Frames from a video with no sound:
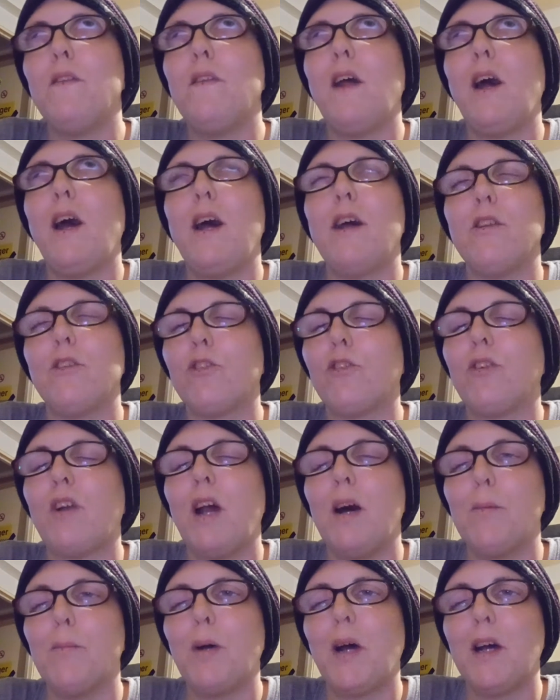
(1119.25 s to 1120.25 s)
that has
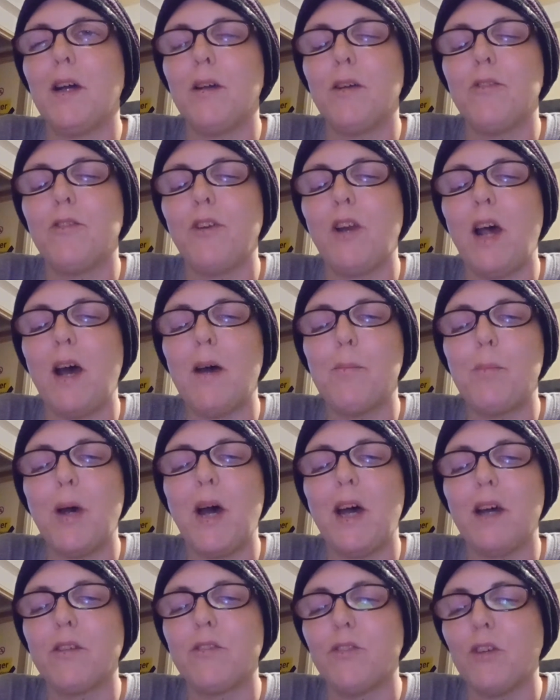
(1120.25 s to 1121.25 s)
flat
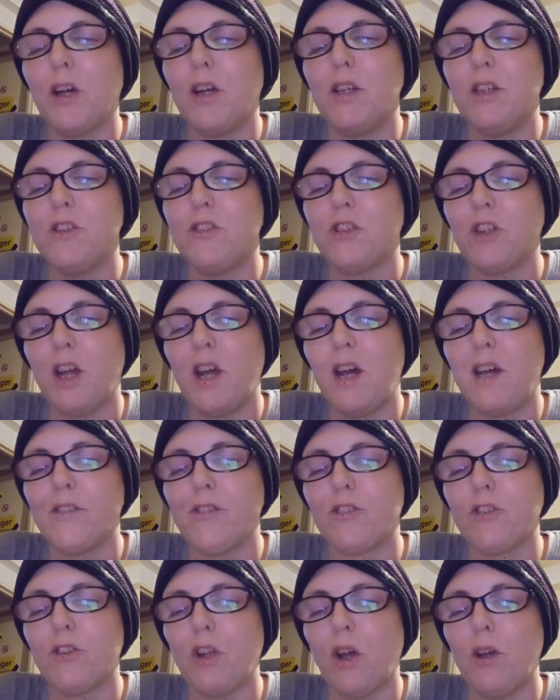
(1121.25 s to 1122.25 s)
pack furniture
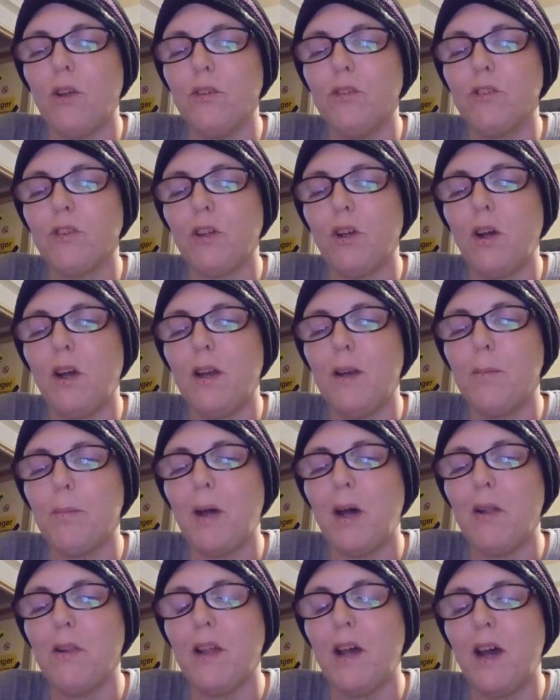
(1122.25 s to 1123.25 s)
has those lying
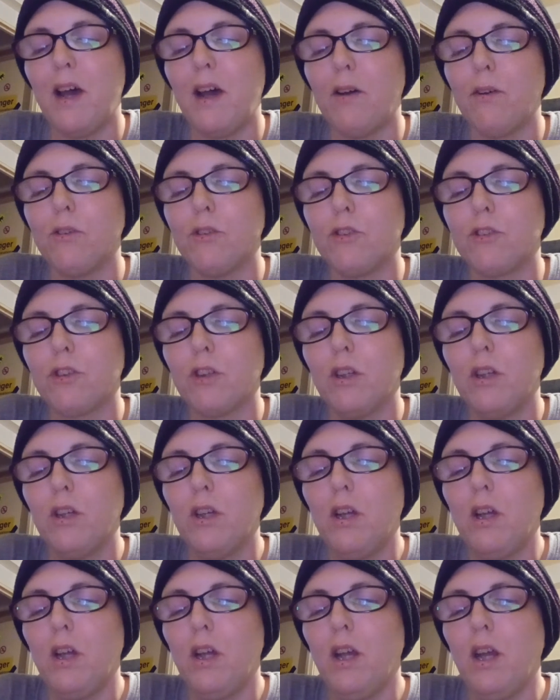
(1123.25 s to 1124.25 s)
about their house.
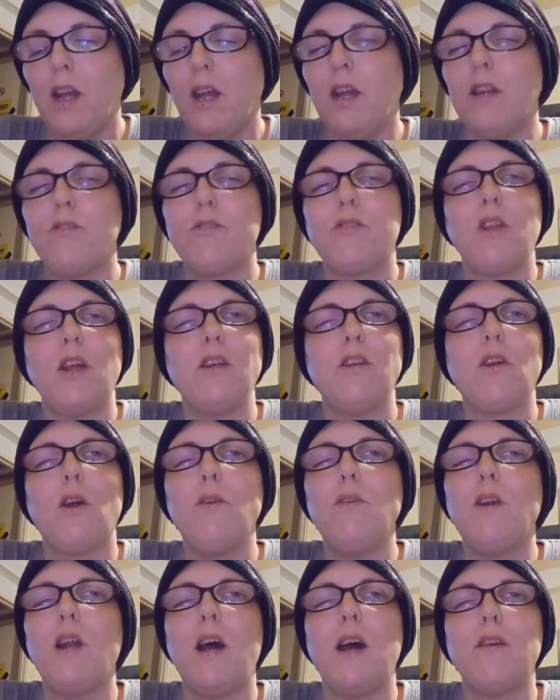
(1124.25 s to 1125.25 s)
If they
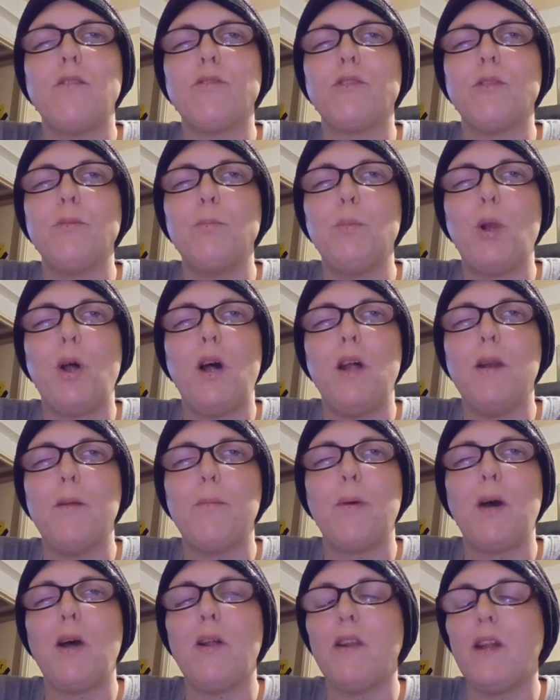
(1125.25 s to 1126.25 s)
don't have them lying
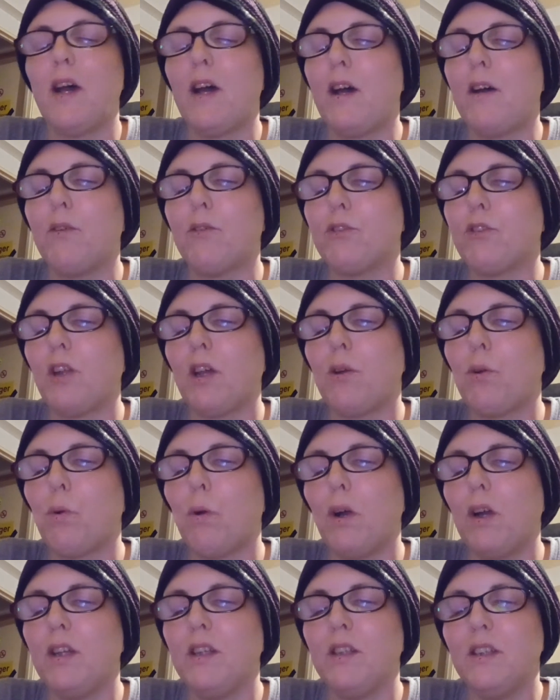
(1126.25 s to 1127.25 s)
about their house, they're
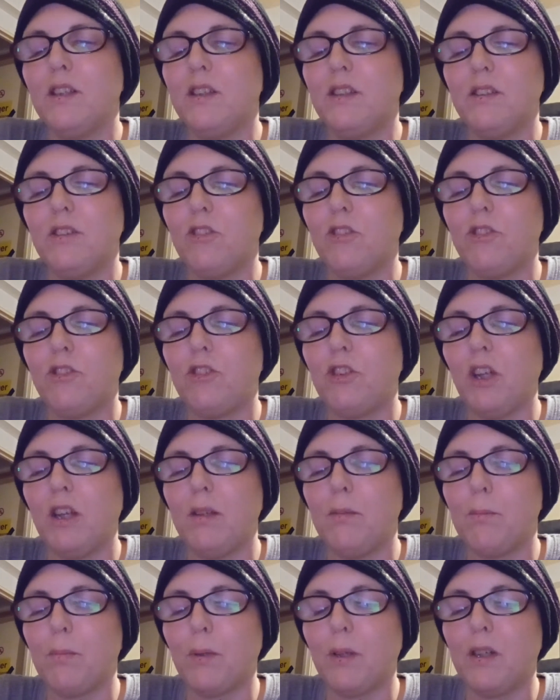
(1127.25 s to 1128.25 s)
quite
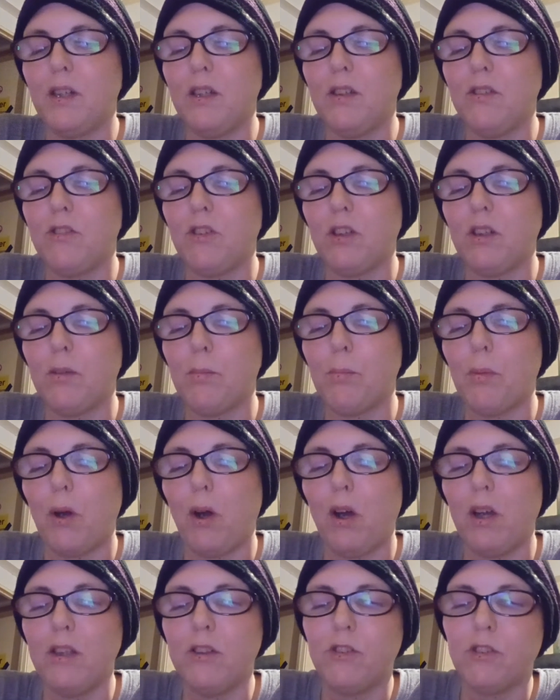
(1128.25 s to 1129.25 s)
cheap and easy to
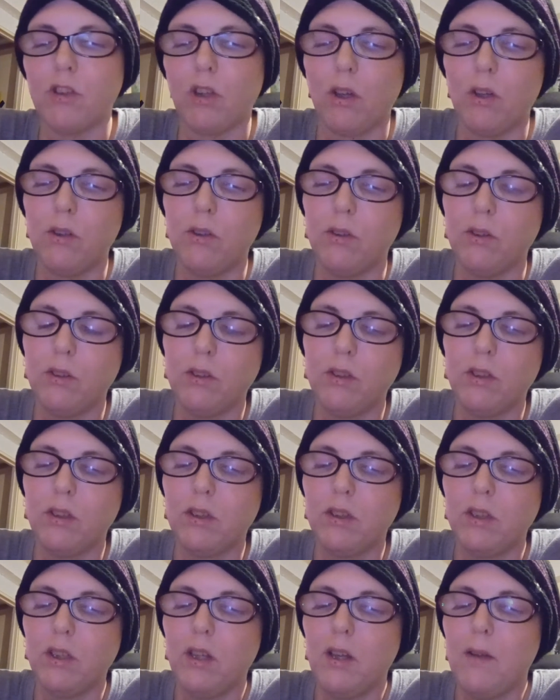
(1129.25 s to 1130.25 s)
buy. So,
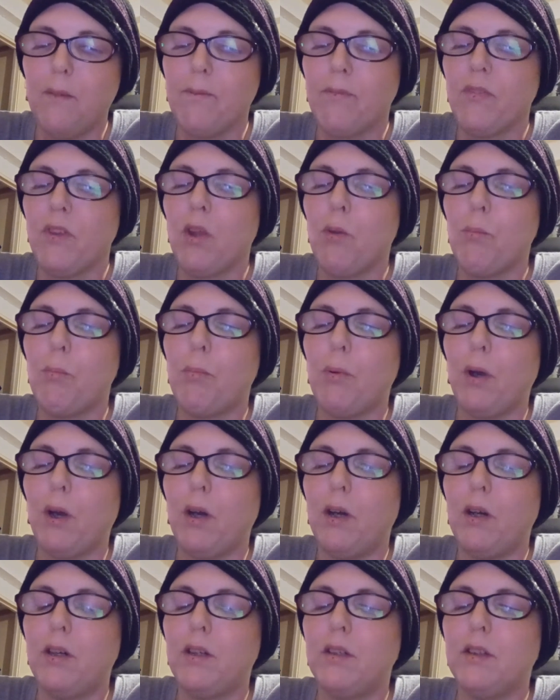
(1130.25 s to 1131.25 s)
but